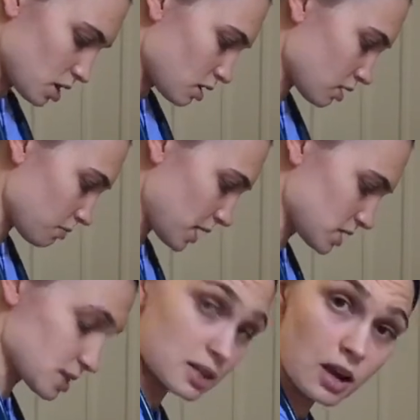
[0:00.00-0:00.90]
the
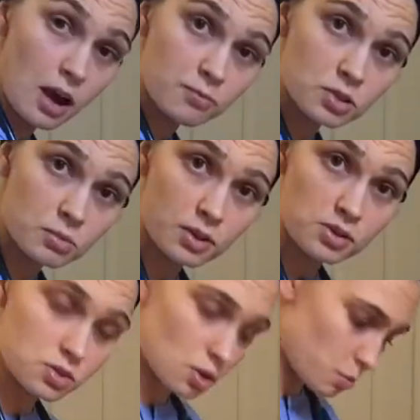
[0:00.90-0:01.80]
patient's comfortable. There's
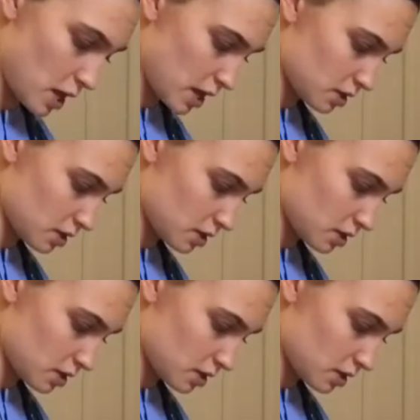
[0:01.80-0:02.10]
no pain.